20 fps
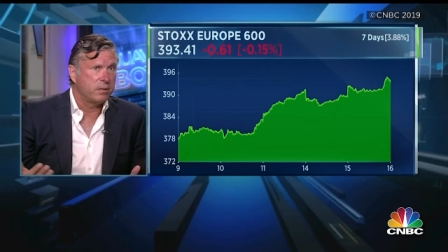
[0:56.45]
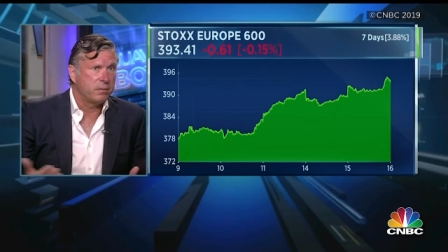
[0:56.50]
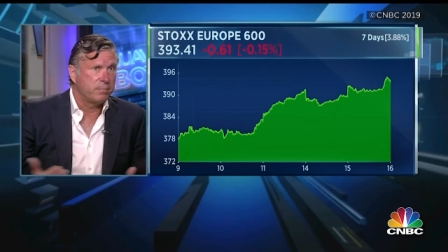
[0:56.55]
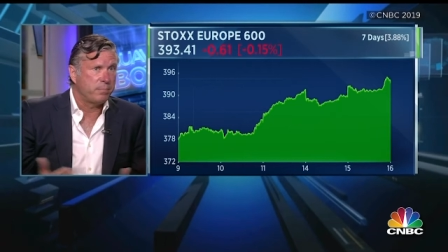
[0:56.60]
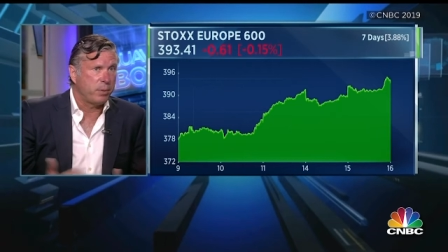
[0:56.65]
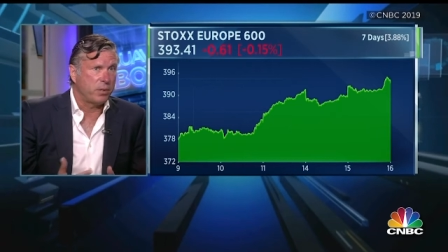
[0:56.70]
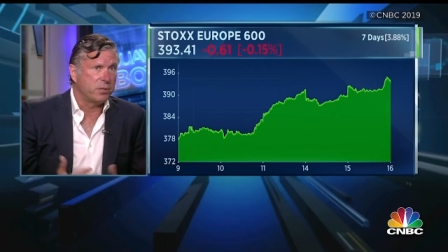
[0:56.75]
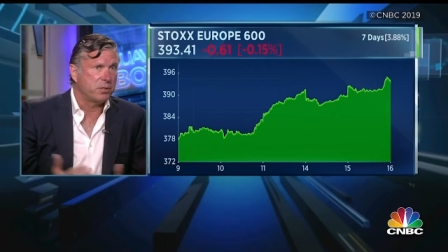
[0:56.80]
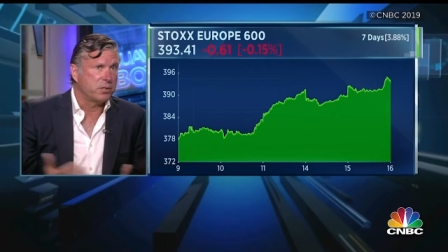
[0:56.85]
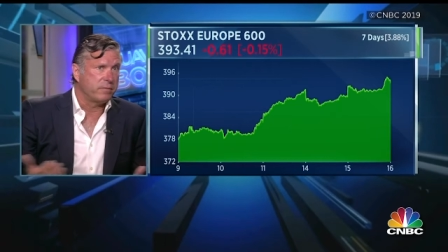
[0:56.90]

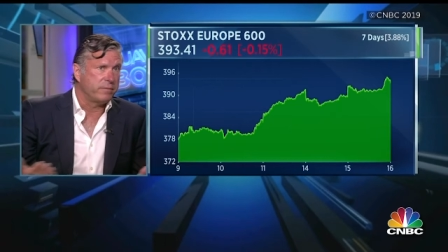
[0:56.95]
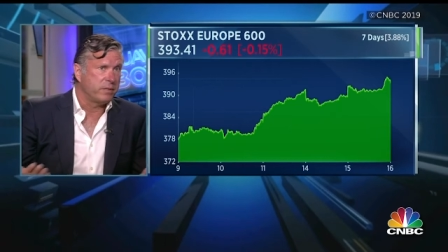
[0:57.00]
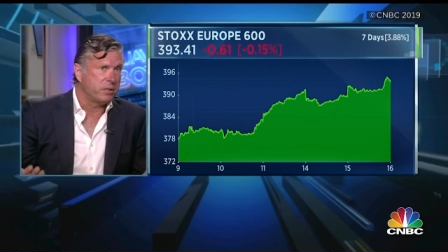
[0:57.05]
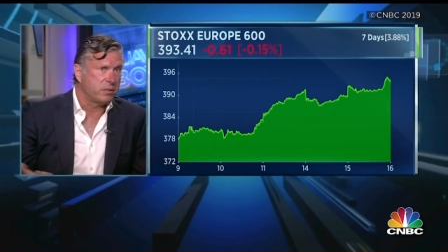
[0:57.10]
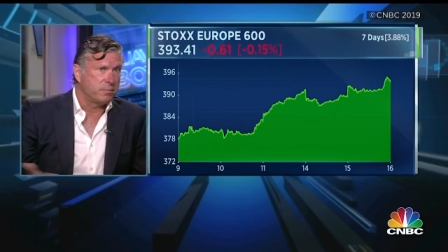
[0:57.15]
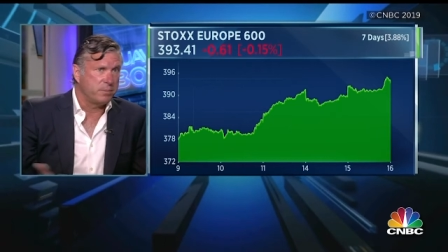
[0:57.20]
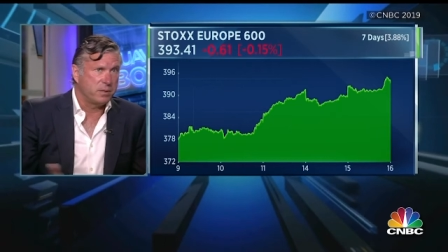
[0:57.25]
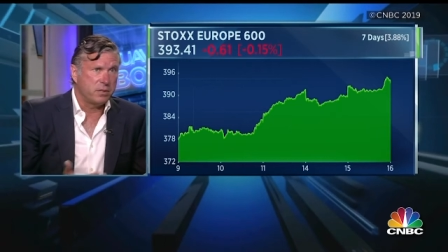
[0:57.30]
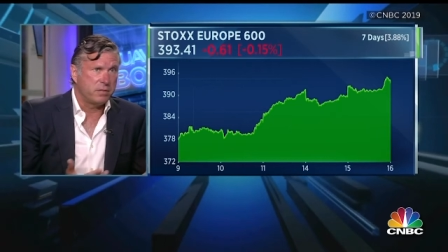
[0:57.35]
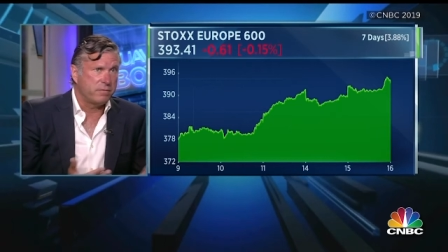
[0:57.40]
parts of it,
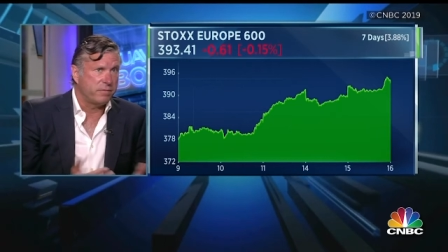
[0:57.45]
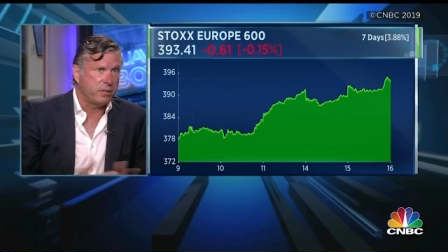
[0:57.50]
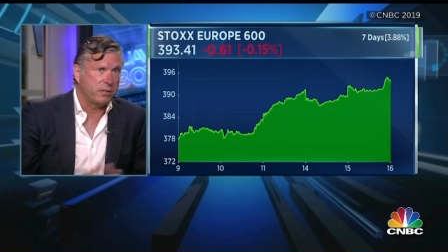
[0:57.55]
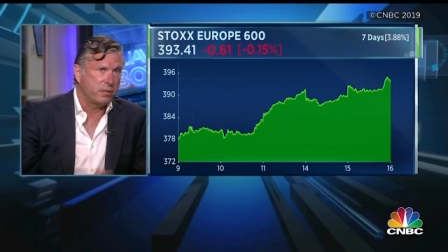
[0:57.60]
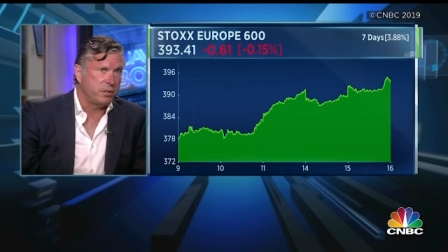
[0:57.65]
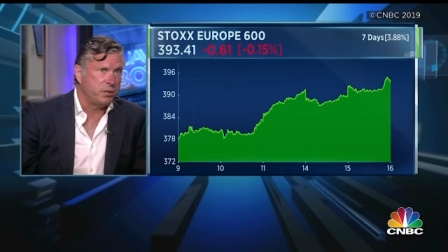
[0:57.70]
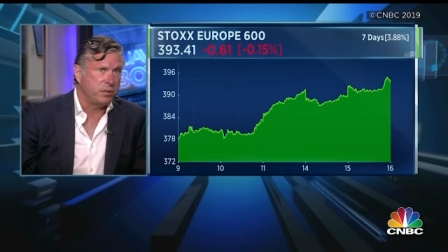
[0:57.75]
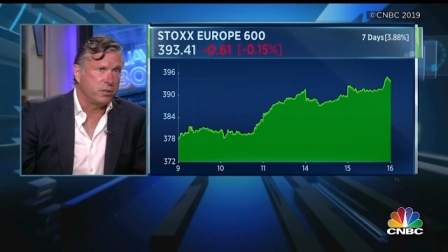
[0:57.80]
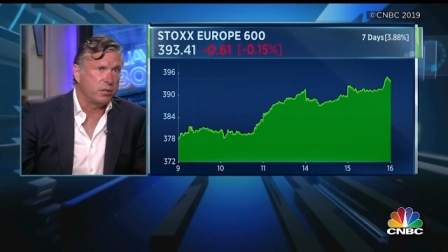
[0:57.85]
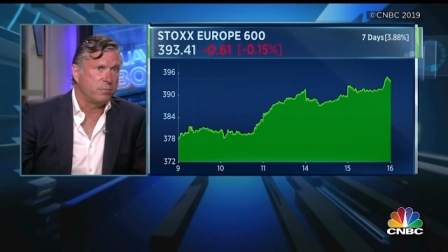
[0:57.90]

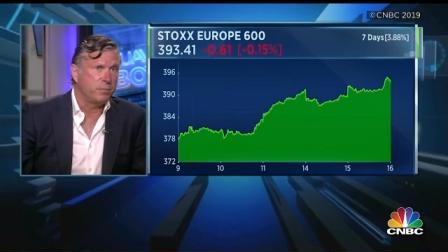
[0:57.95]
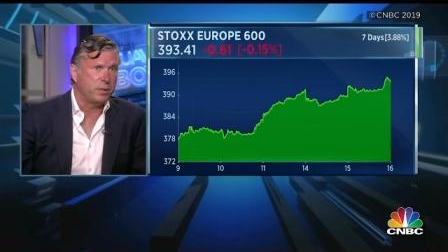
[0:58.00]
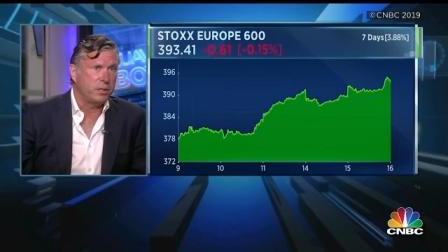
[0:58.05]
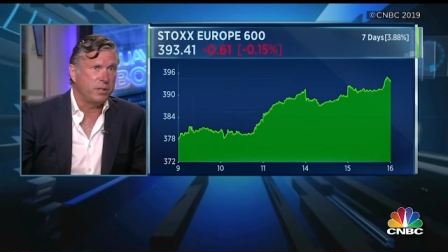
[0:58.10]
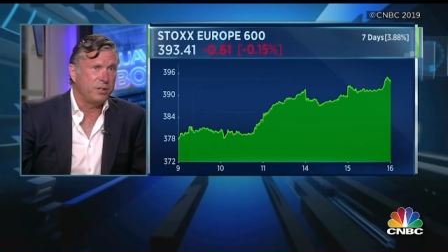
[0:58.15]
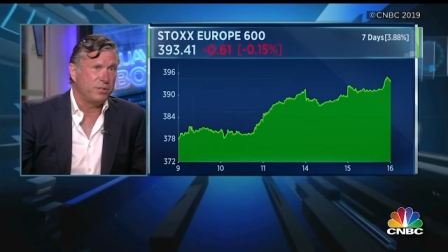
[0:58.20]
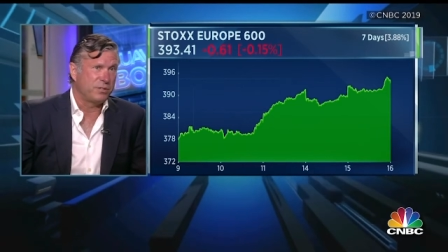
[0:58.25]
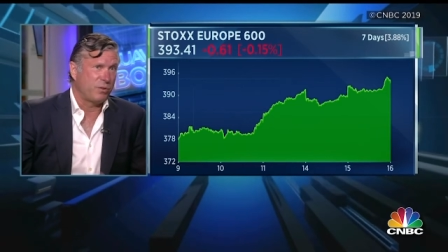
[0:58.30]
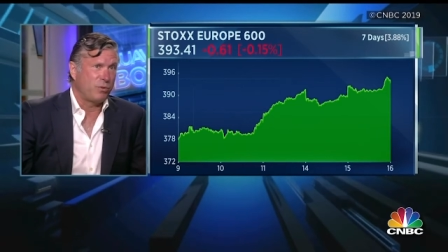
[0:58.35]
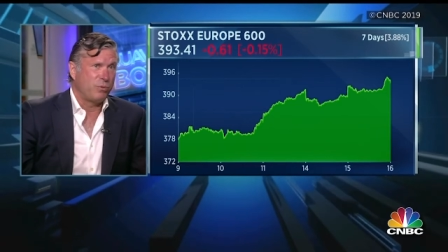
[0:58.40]
specifically Germany,
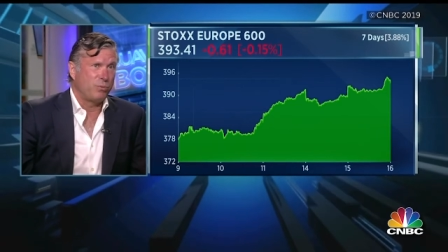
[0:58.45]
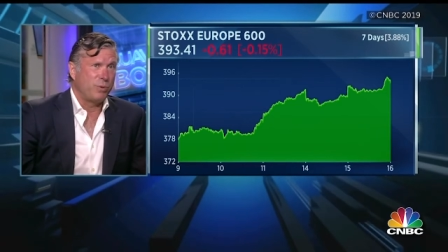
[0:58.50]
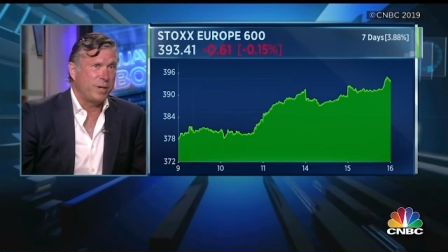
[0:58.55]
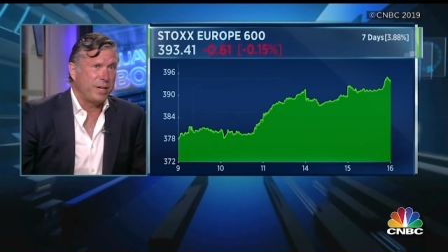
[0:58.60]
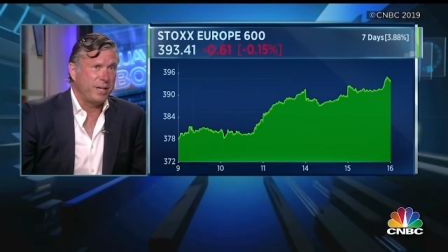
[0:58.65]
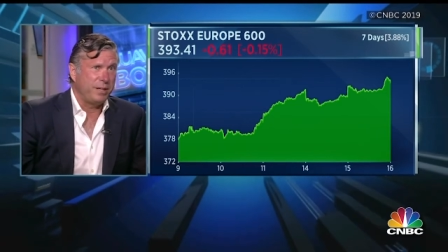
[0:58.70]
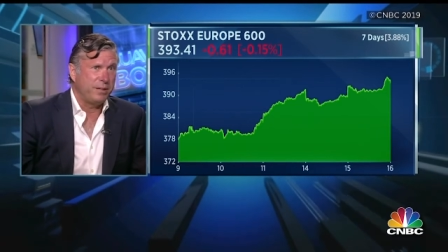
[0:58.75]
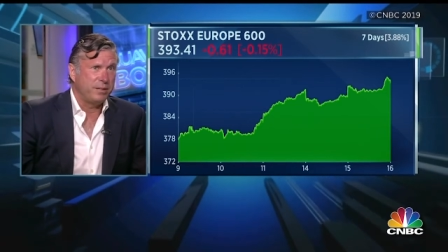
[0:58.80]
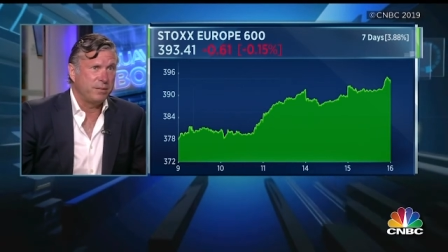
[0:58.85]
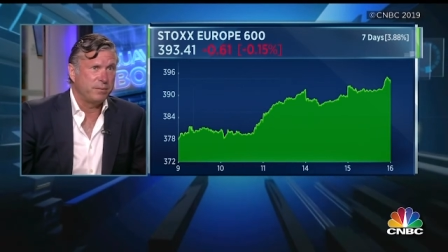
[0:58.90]
is
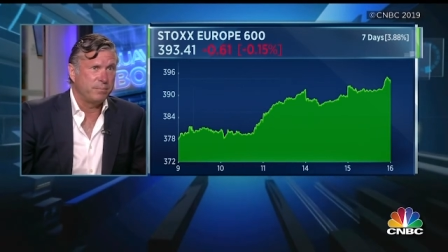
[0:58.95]
already